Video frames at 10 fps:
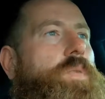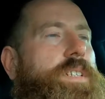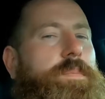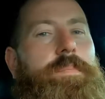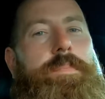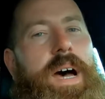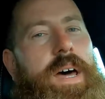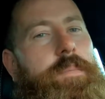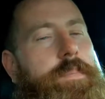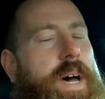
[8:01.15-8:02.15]
some
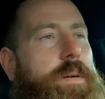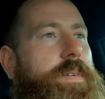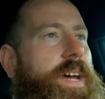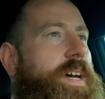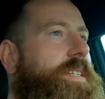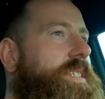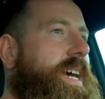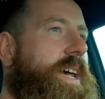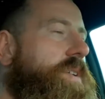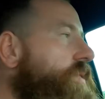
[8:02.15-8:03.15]
bottom 9s,
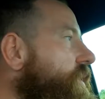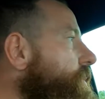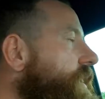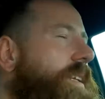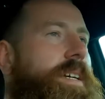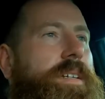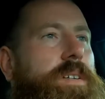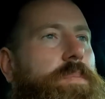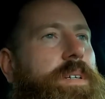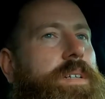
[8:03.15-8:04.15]
9.0, something like that, you
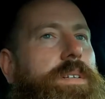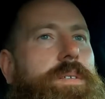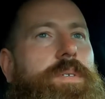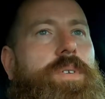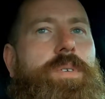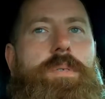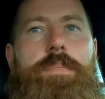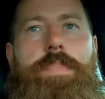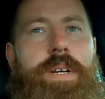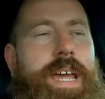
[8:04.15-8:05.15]
know, be
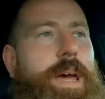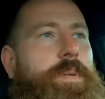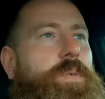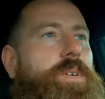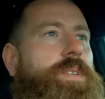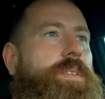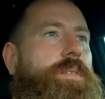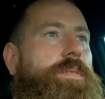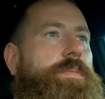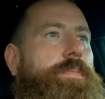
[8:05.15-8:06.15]
pretty happy with.
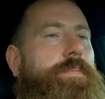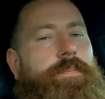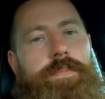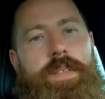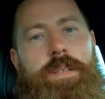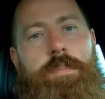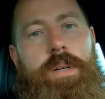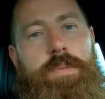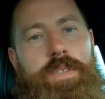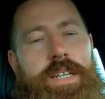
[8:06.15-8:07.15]

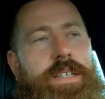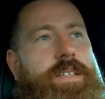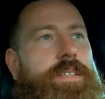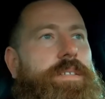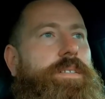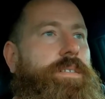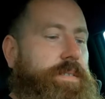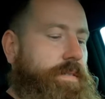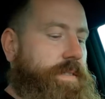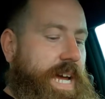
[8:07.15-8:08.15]
But we'll just have to,
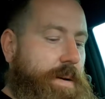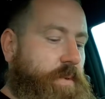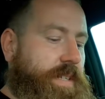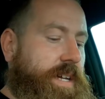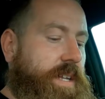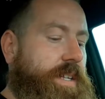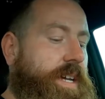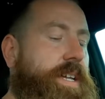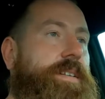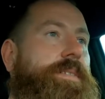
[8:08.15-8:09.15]
time will tell on that.